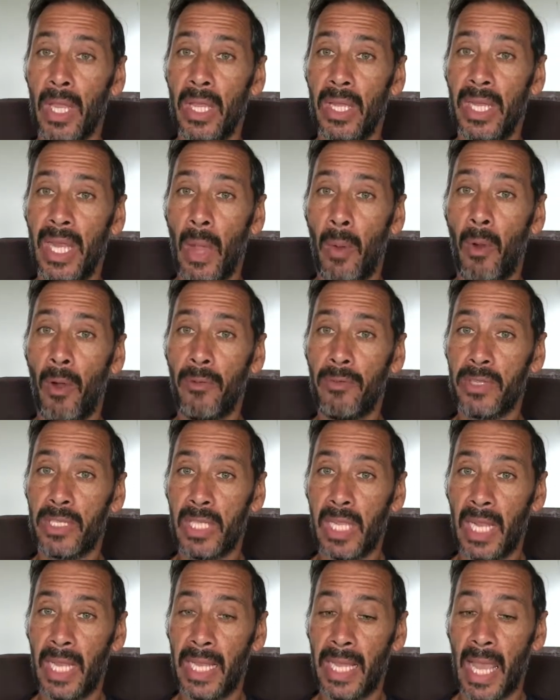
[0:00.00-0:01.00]
Now,
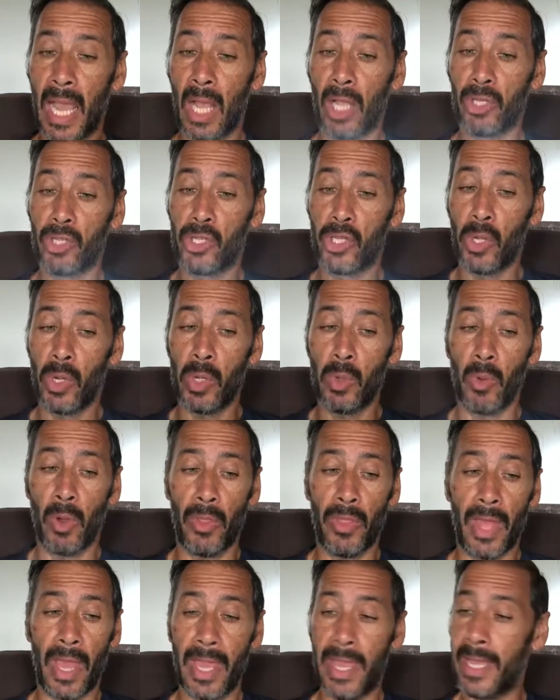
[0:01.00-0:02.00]
obviously, I'll show you what
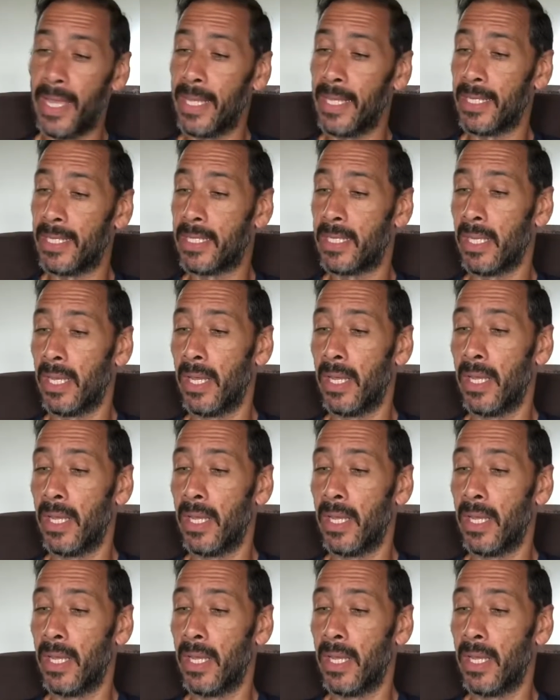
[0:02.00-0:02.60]
that is.